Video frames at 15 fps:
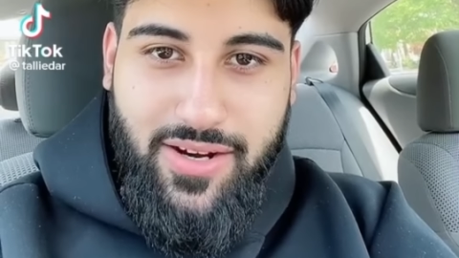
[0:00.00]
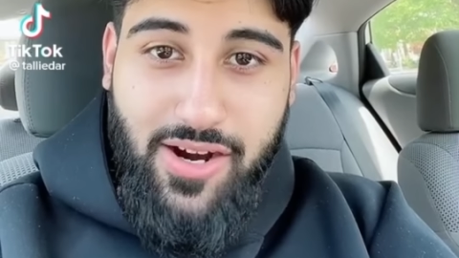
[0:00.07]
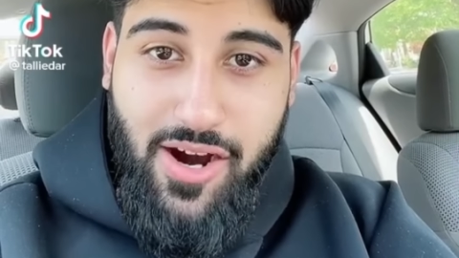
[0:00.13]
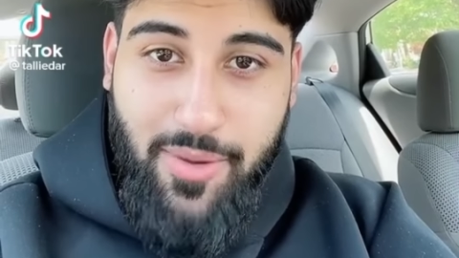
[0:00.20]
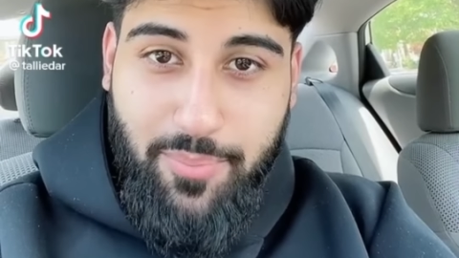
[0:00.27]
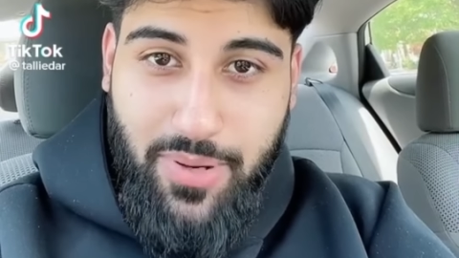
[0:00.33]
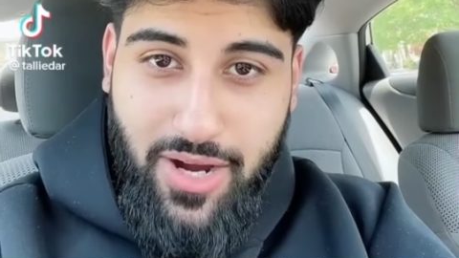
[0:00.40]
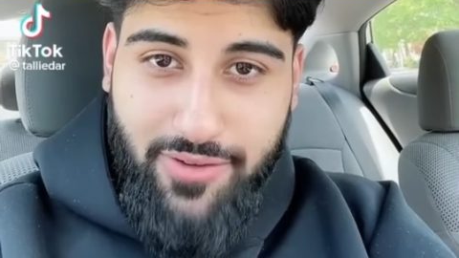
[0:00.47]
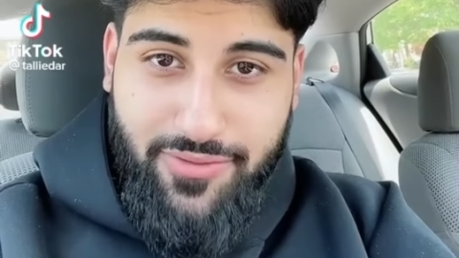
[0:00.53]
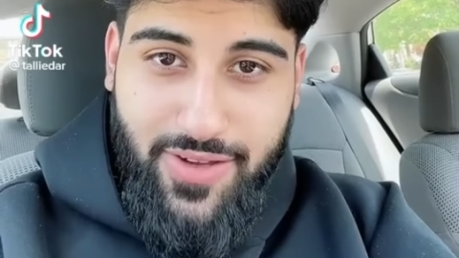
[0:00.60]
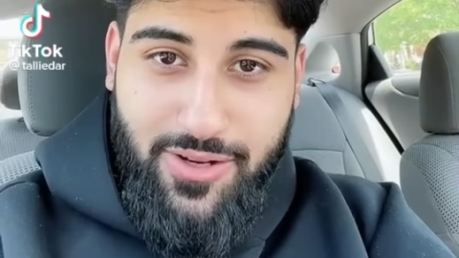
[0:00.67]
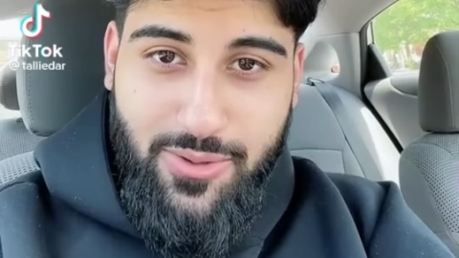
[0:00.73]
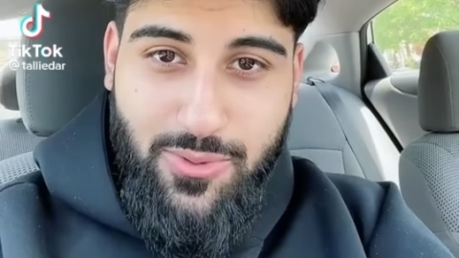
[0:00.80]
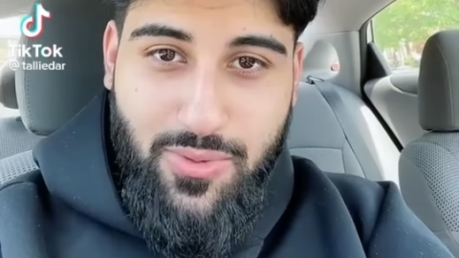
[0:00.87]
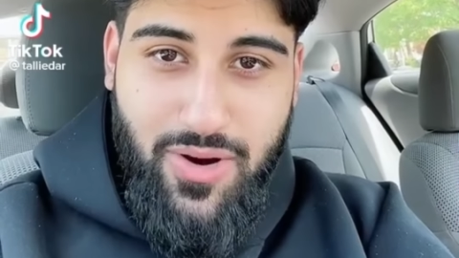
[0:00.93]
Our prophet,
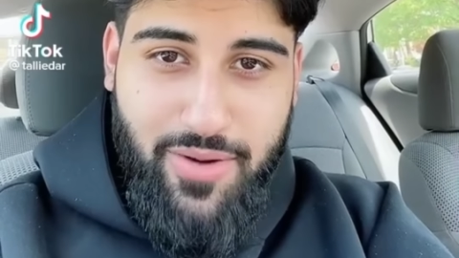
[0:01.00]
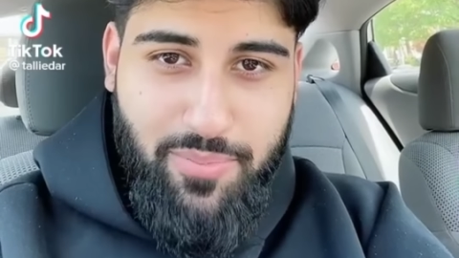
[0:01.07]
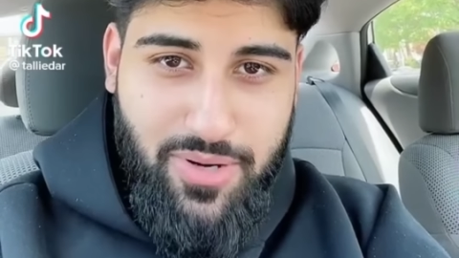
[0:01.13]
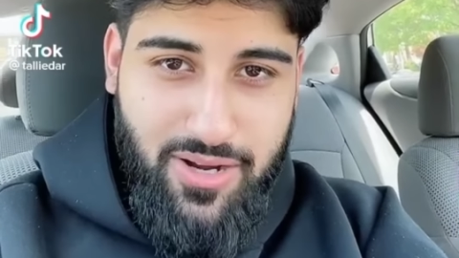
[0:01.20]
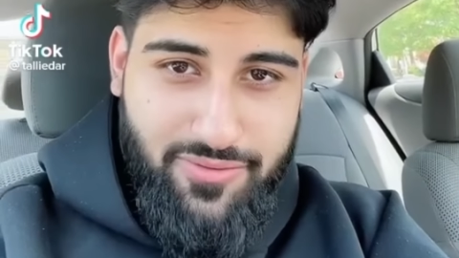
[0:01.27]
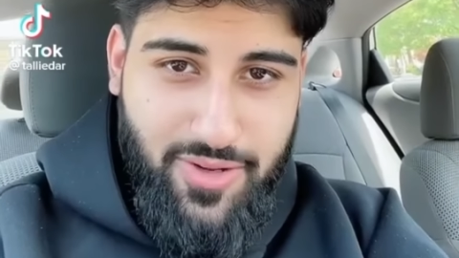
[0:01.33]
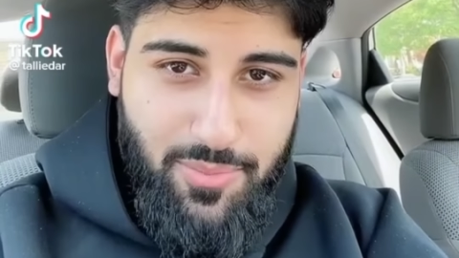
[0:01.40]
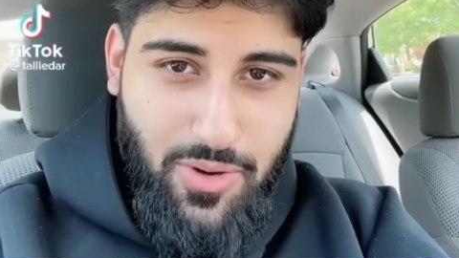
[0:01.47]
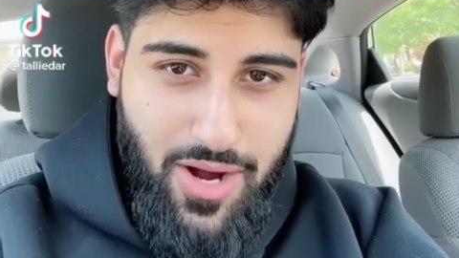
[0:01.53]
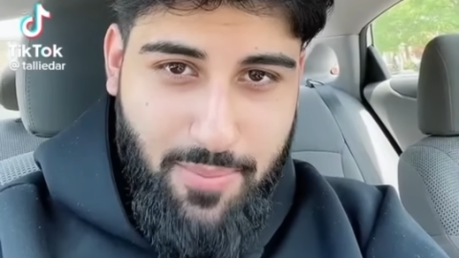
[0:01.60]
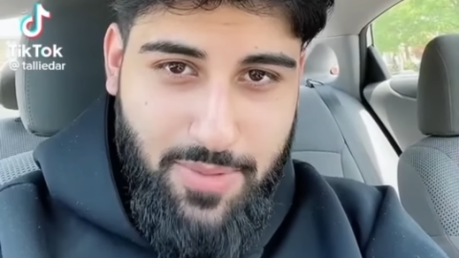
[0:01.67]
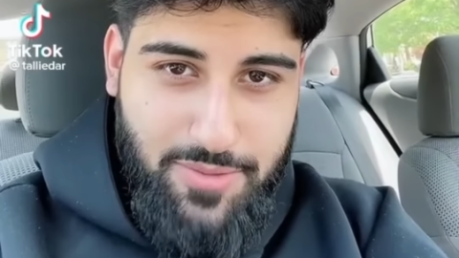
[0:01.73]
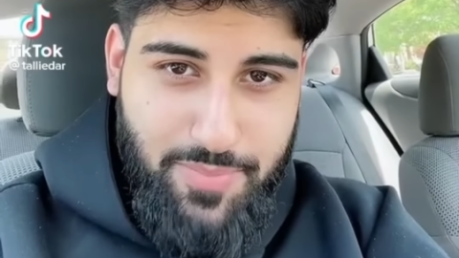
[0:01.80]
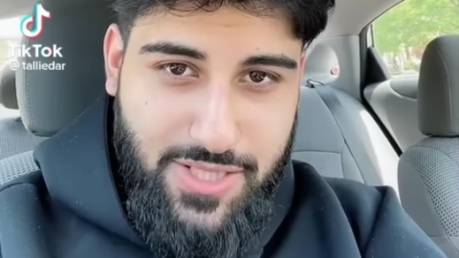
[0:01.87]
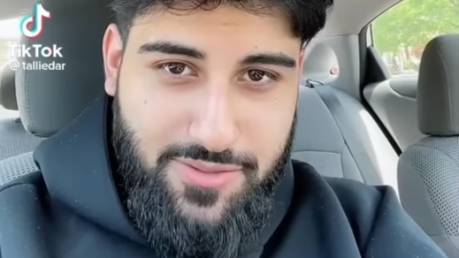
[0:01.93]
who? Our prophet
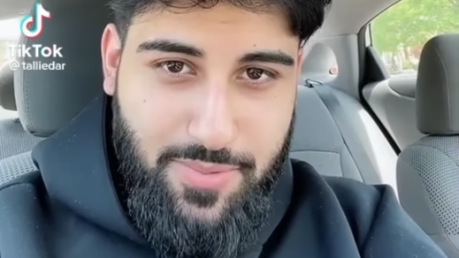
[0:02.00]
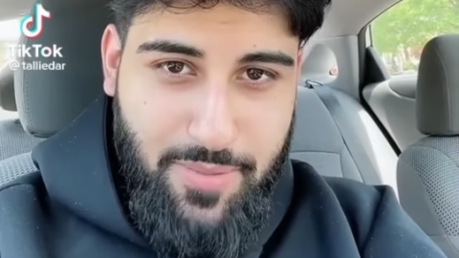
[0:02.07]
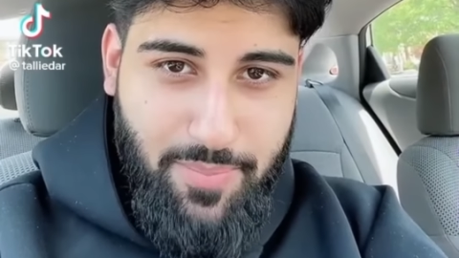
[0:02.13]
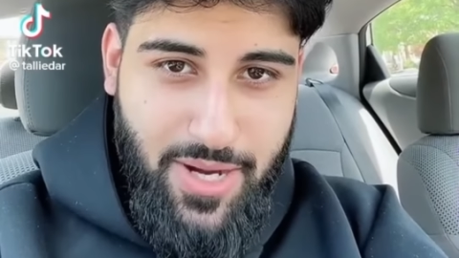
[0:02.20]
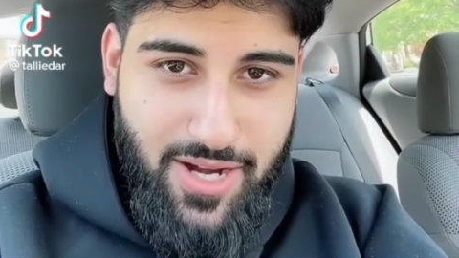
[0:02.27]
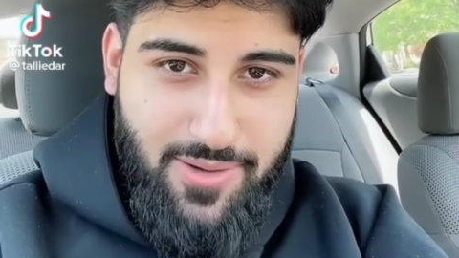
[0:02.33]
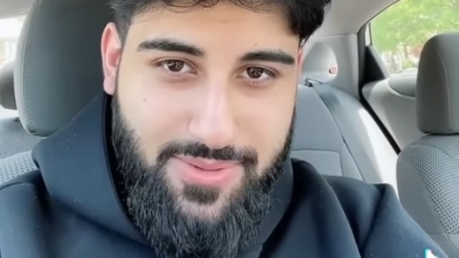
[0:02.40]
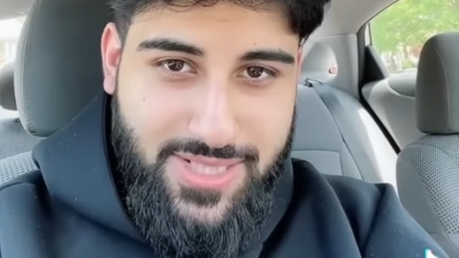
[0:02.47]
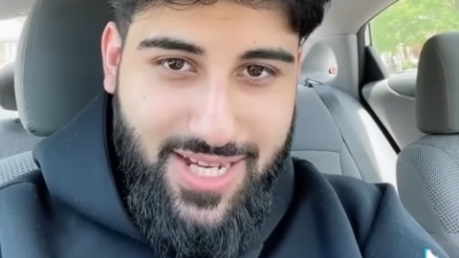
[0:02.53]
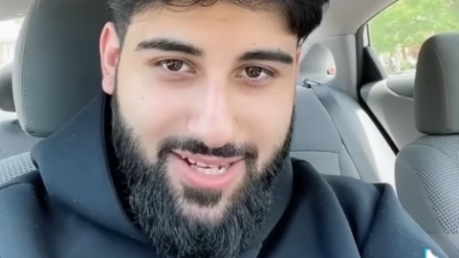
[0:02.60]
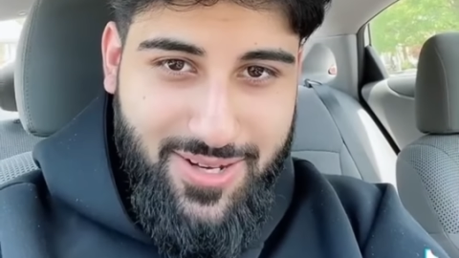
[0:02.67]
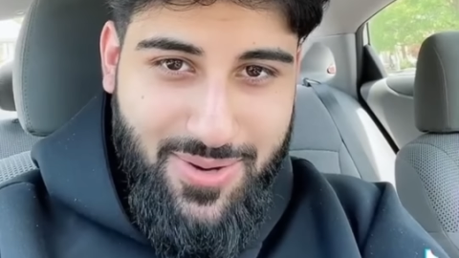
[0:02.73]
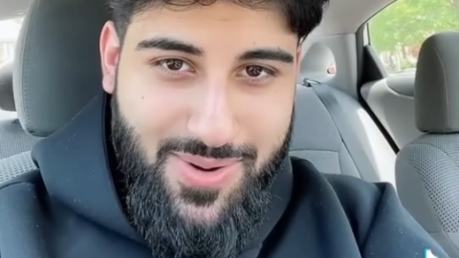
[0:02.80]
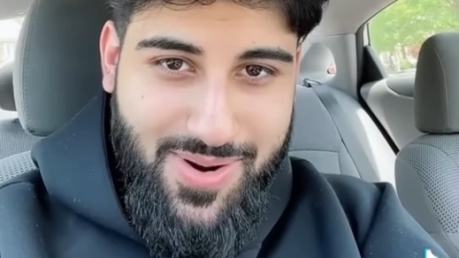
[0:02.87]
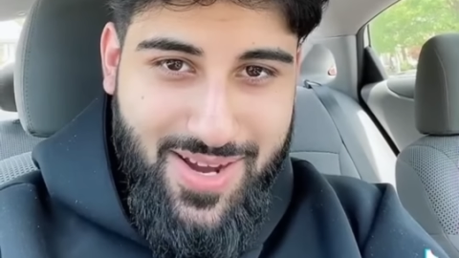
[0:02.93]
Muhammad, peace be upon him,
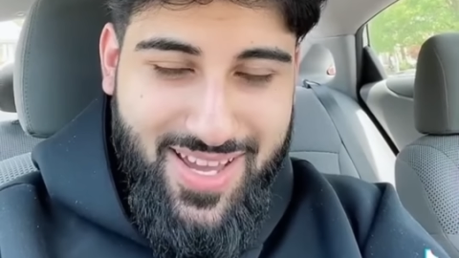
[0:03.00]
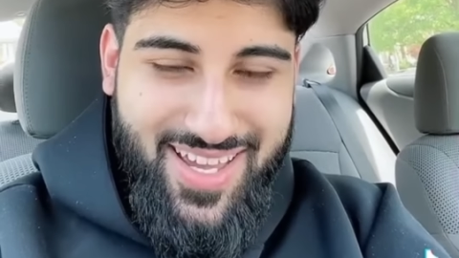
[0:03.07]
Jacko.